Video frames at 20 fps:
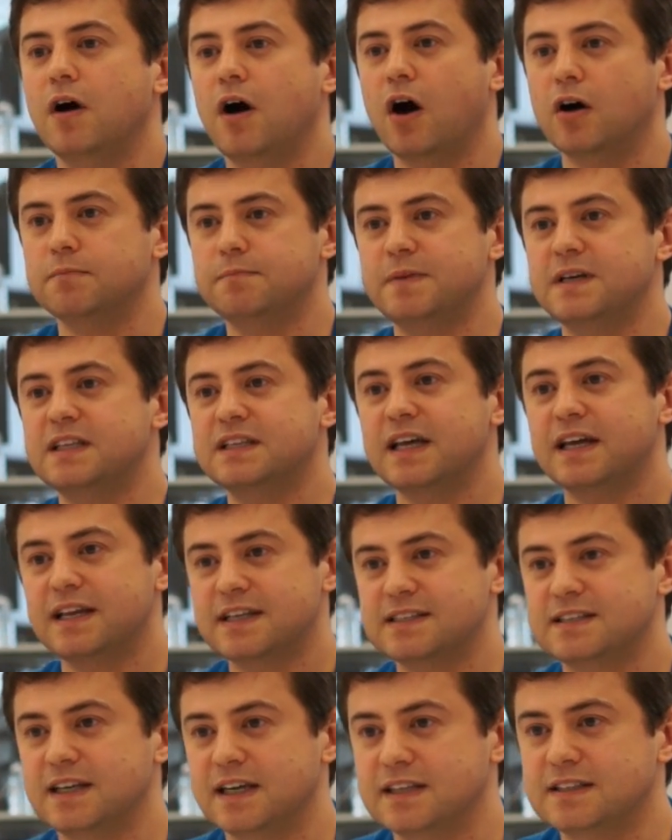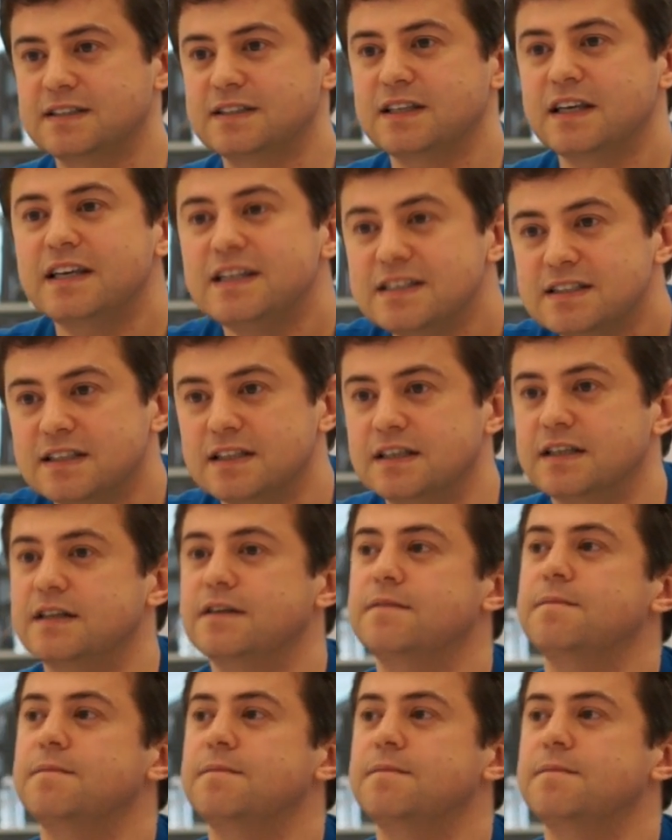on big data sets easily.